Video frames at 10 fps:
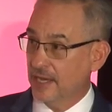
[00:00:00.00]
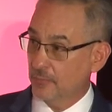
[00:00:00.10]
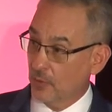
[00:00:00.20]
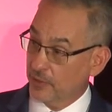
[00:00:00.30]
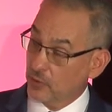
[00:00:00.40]

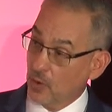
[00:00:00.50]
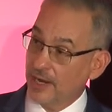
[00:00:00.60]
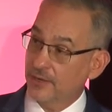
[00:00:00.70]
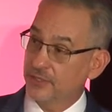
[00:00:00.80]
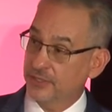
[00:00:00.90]
What
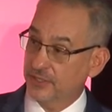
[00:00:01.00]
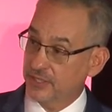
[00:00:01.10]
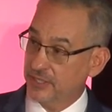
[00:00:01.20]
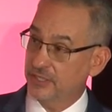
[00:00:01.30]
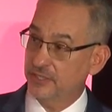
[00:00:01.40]
requires is a
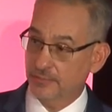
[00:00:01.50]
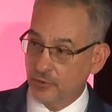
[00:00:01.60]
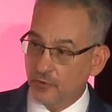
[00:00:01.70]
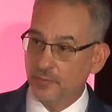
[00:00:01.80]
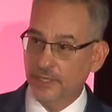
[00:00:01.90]
citizen
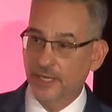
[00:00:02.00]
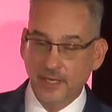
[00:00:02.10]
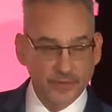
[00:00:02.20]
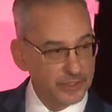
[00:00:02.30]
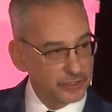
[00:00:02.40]
movement
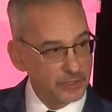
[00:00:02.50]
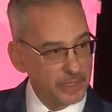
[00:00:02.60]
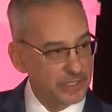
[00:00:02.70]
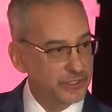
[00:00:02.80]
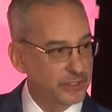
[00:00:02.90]
that's
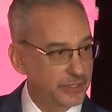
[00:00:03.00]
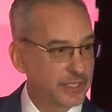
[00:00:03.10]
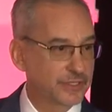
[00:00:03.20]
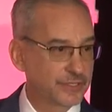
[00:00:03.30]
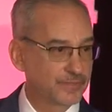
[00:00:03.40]
committed to
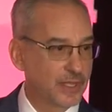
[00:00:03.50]
this.